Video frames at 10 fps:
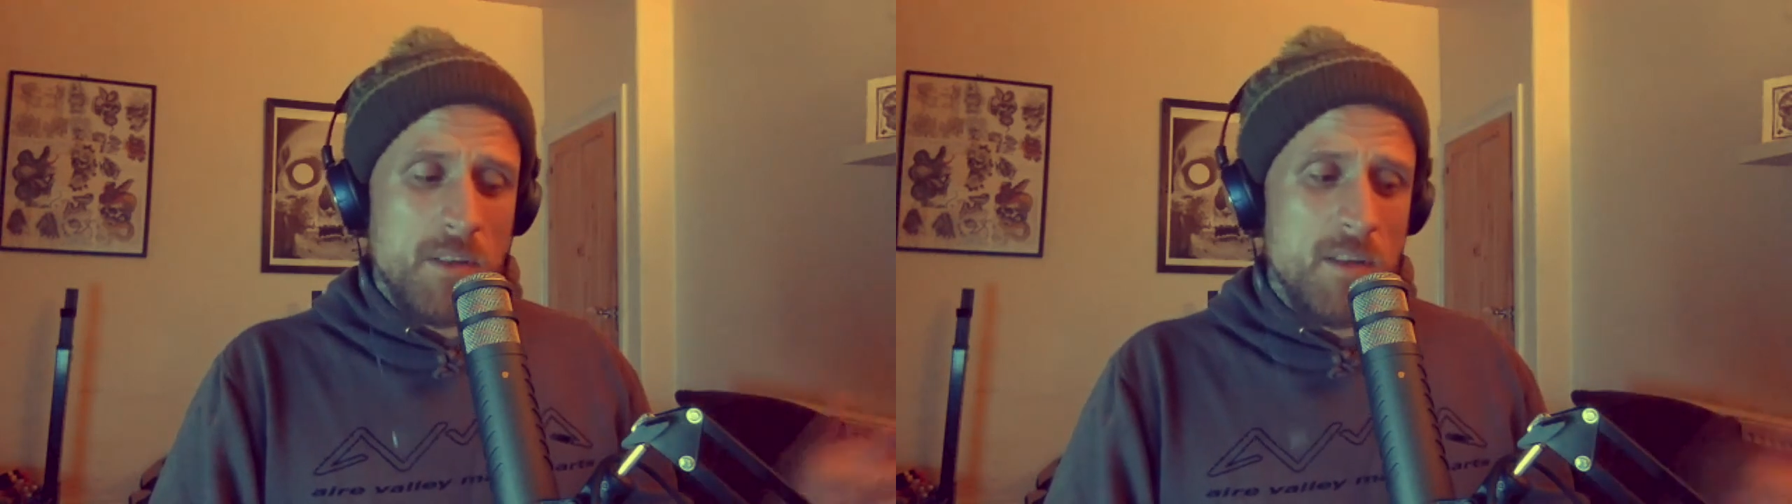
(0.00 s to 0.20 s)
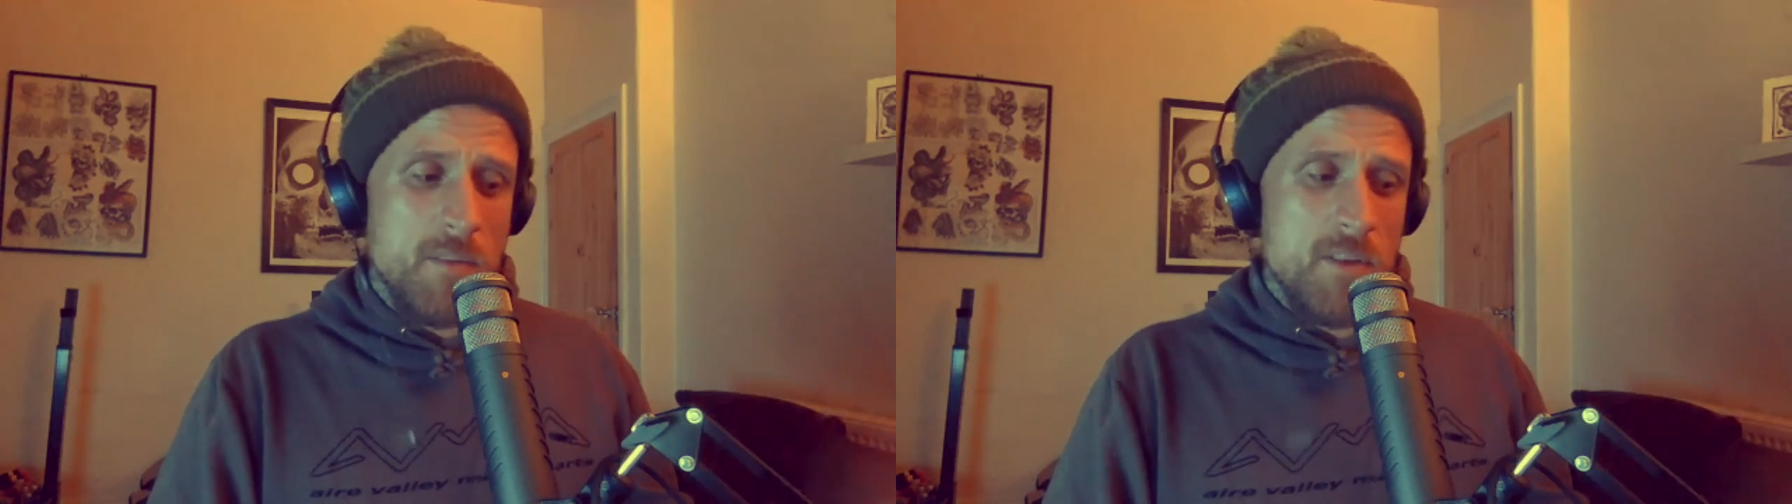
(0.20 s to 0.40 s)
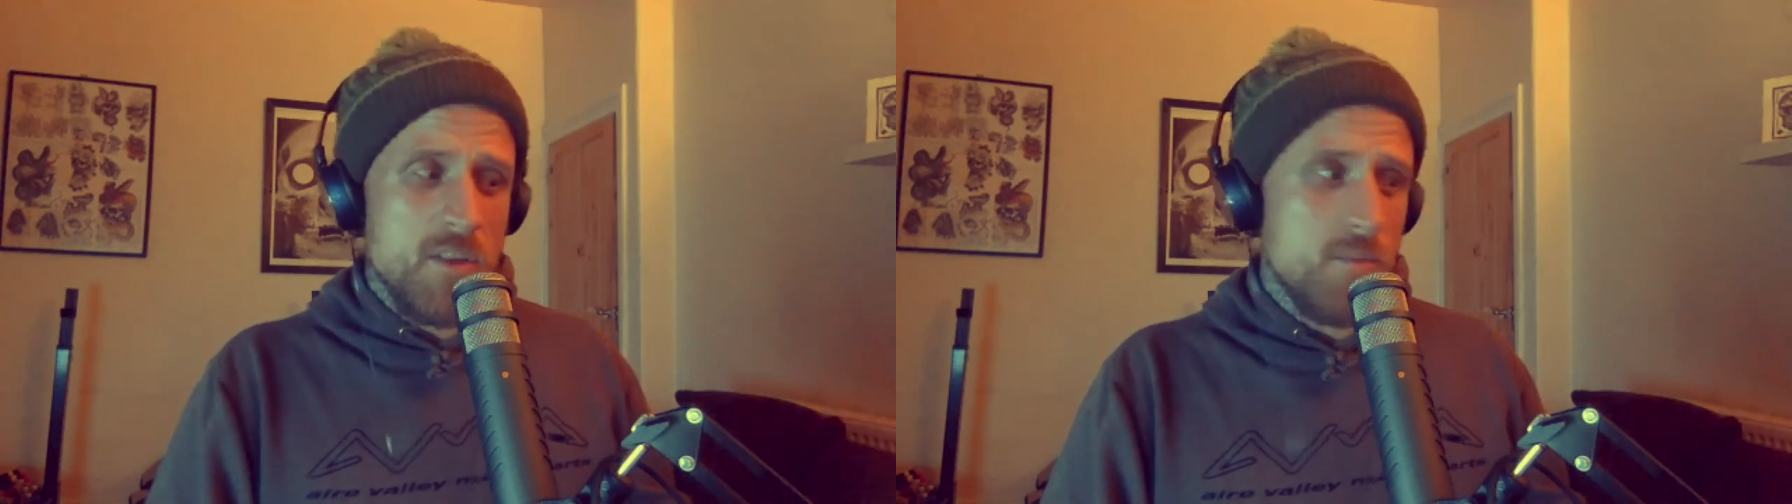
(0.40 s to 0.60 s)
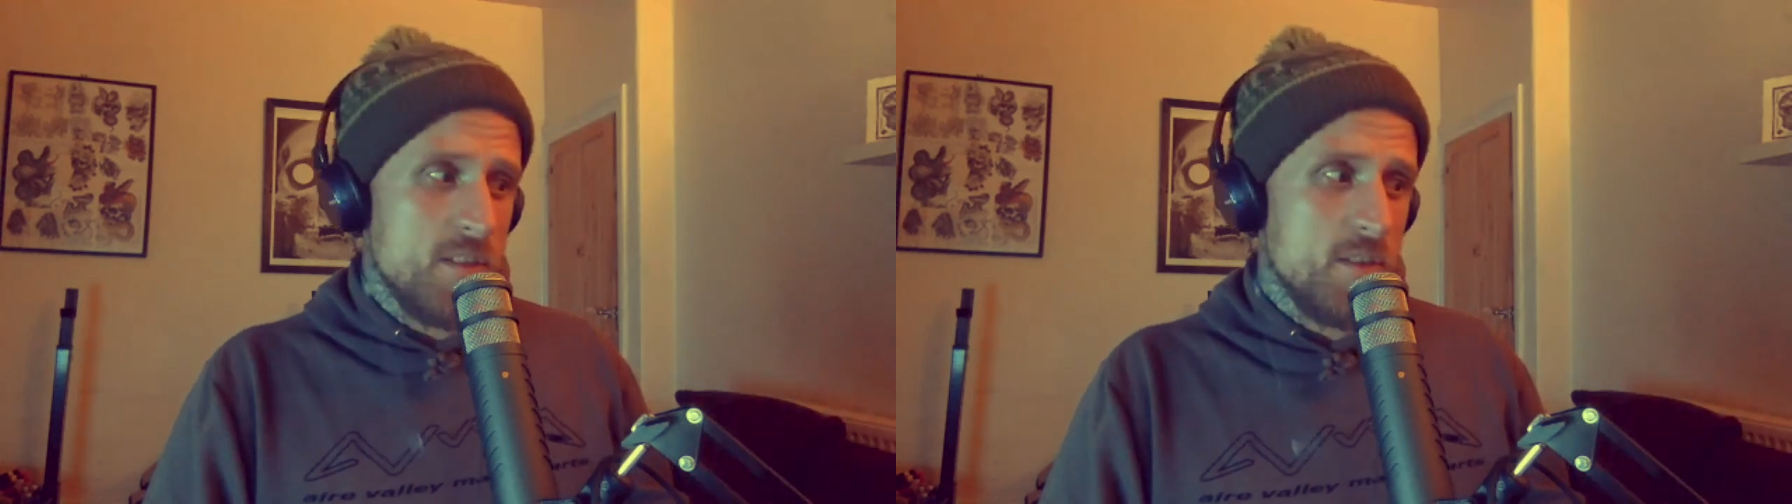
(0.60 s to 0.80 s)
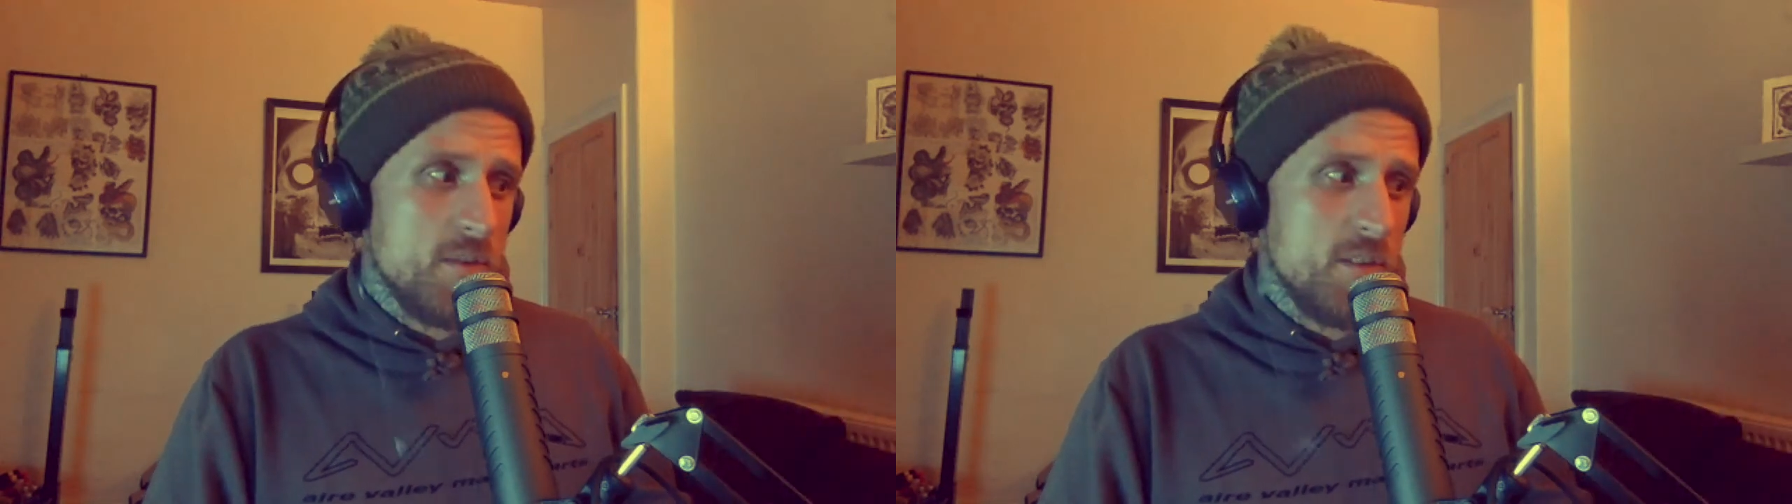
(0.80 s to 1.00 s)
are commissioning me
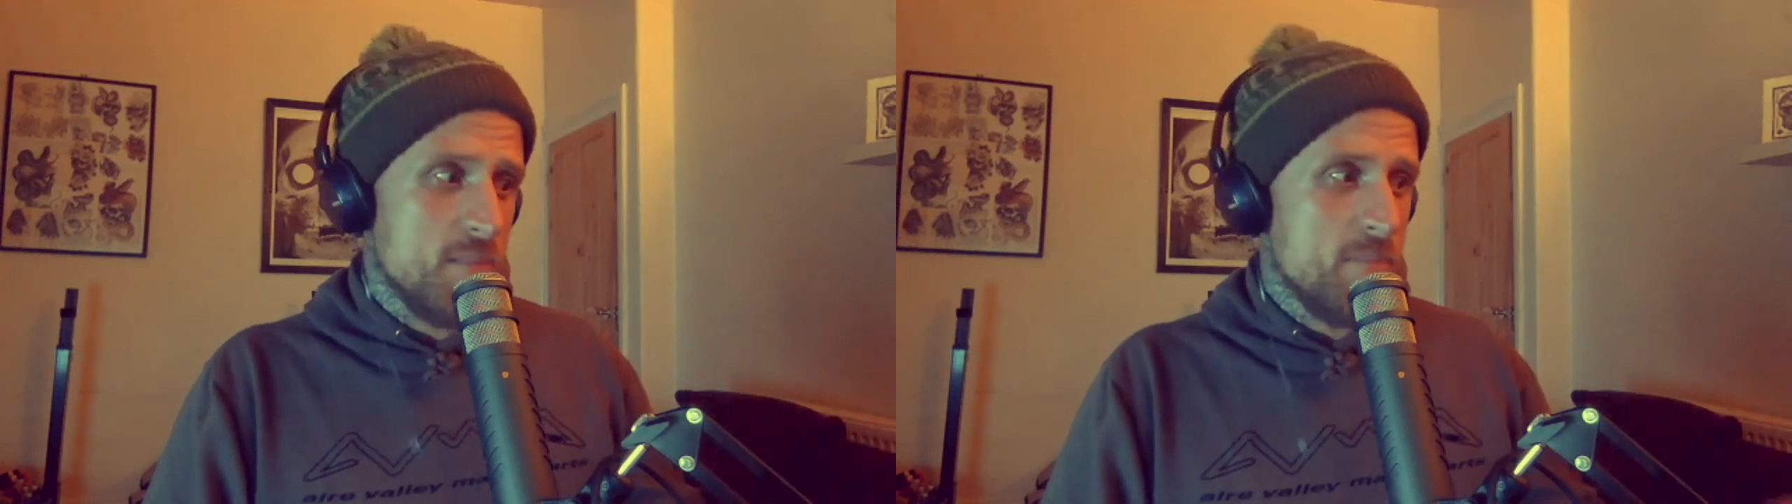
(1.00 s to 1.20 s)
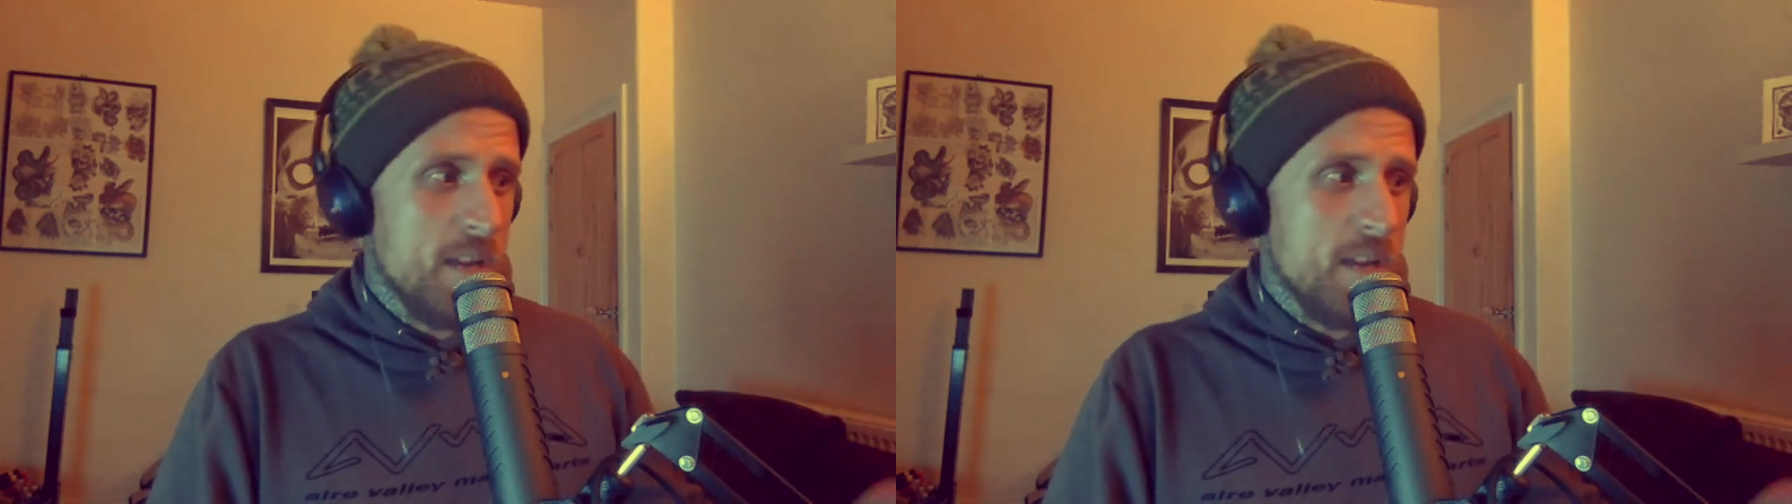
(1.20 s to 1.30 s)
to do these